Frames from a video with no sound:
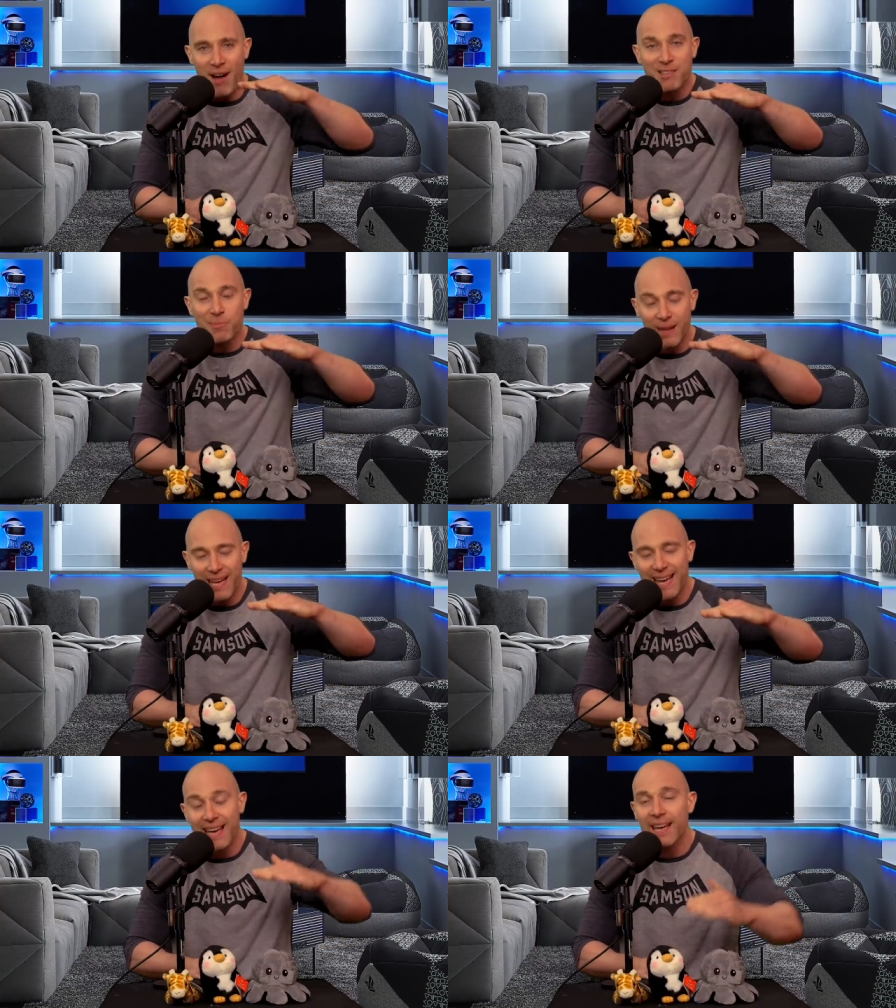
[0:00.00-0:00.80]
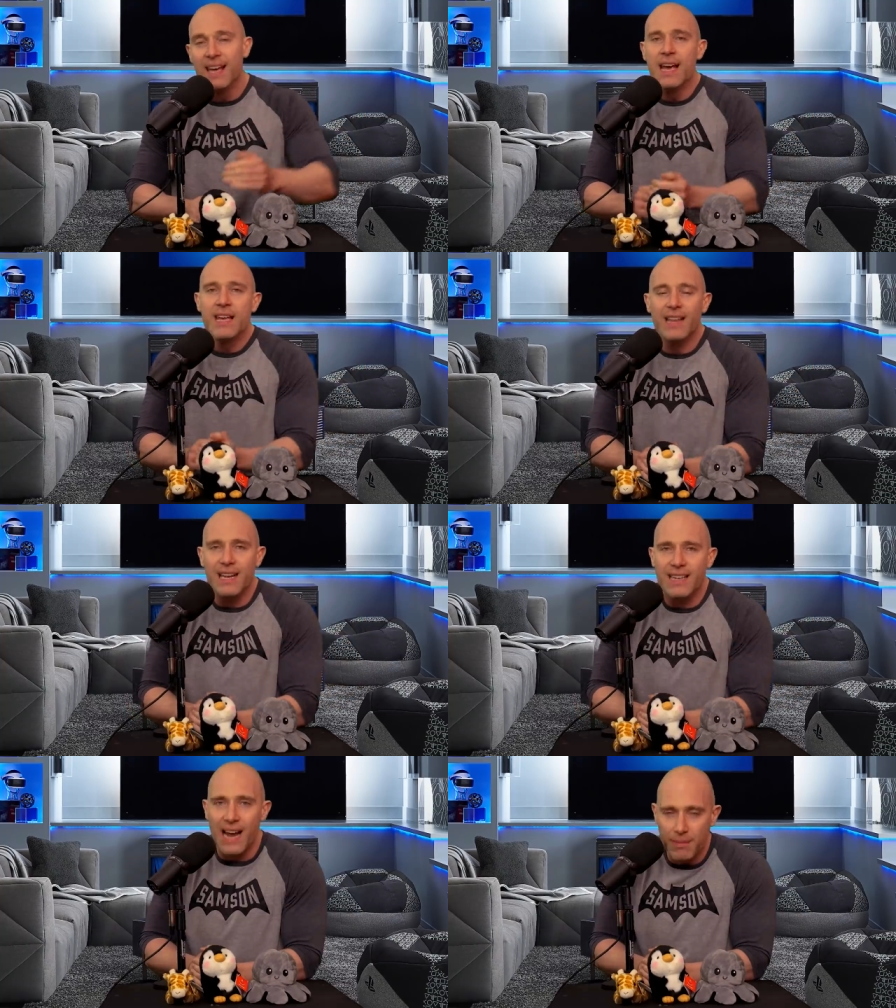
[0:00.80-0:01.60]
must be here. That
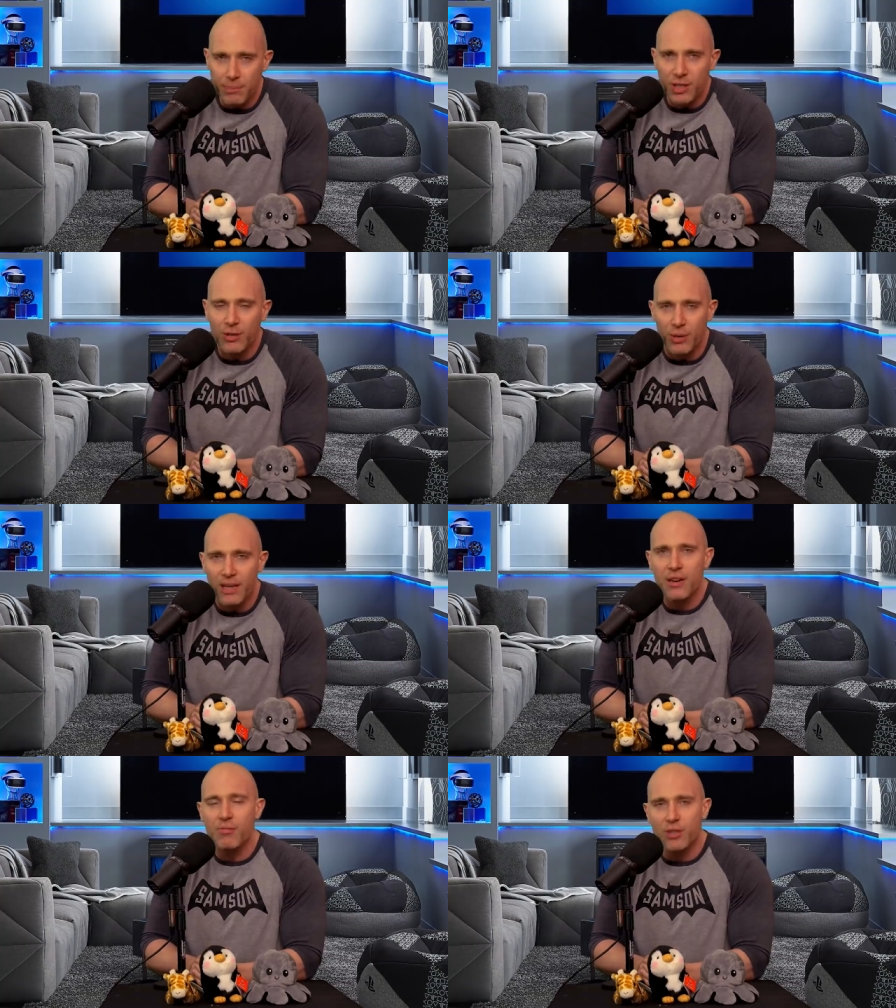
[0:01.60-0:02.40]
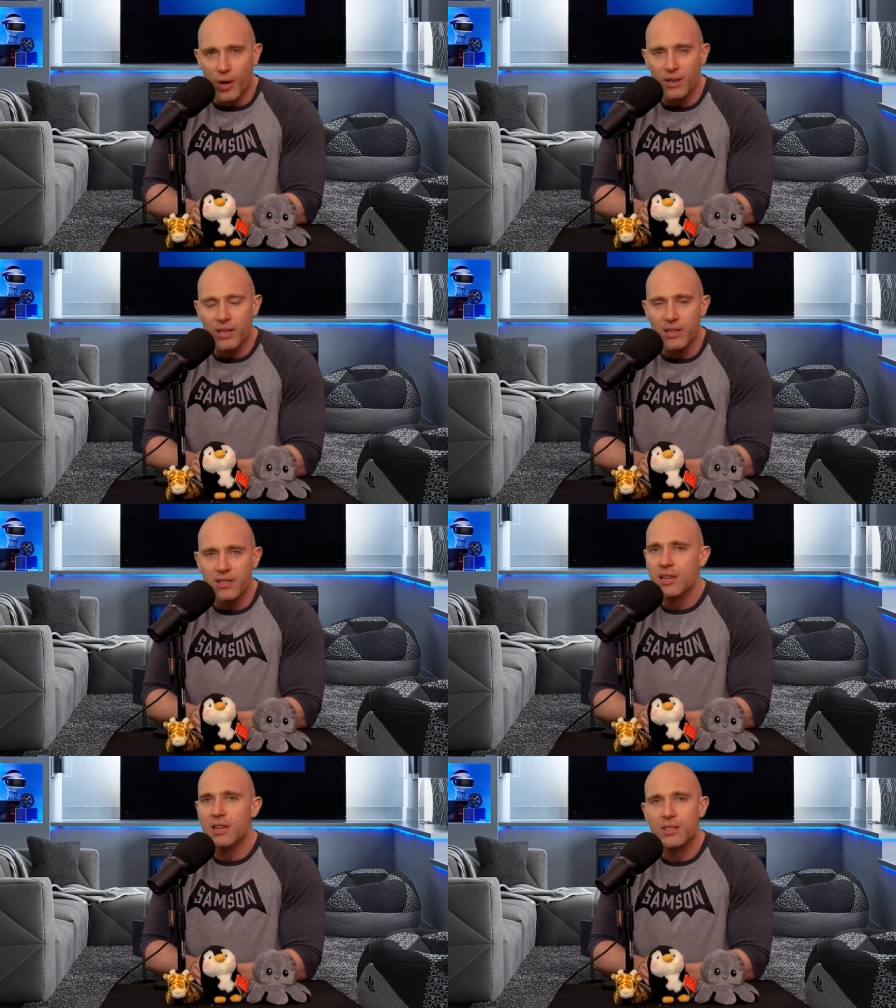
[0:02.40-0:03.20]
is absolutely
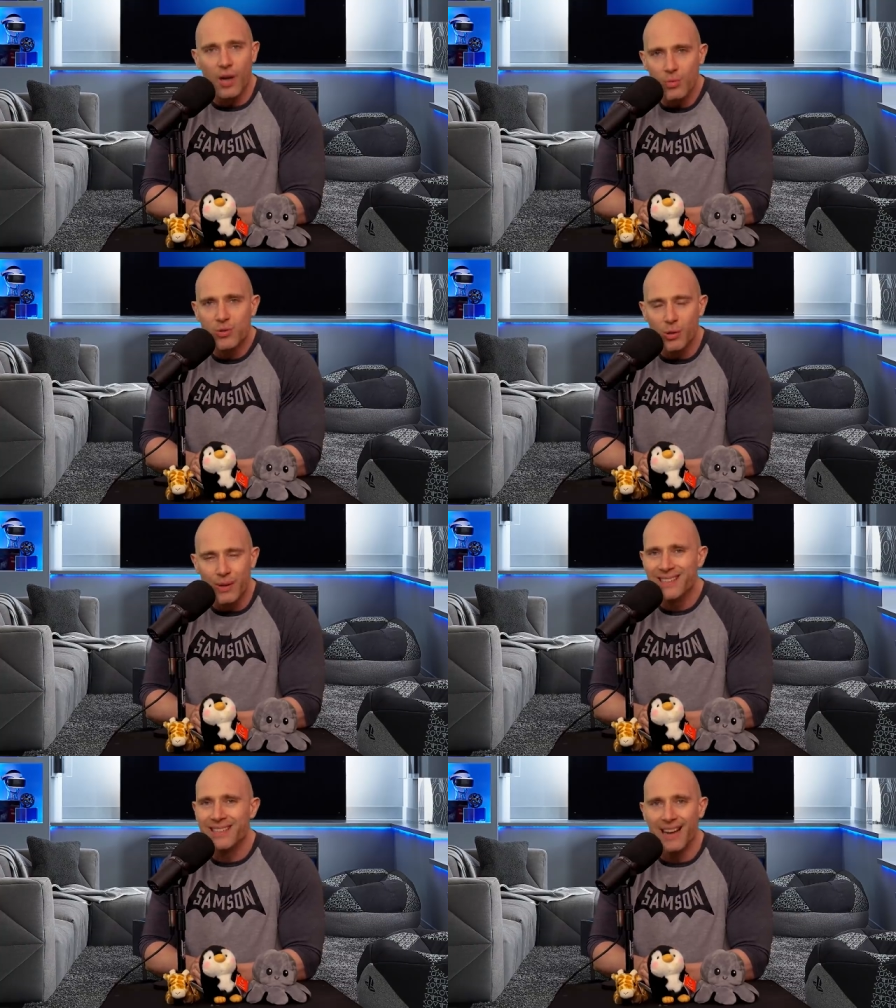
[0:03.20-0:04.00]
redonkulous. Don't do it